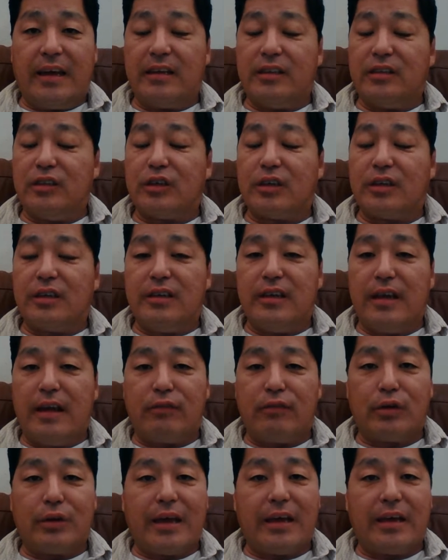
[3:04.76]
and you can
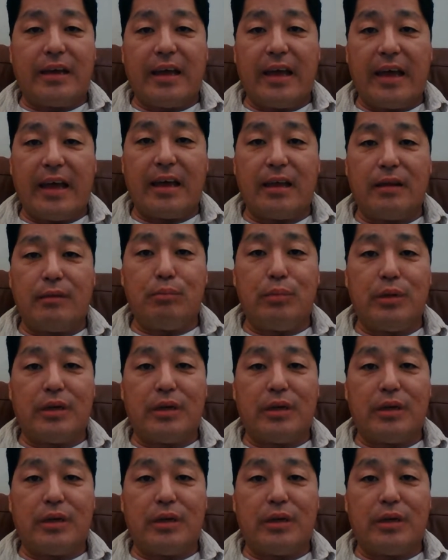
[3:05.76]
never get ahead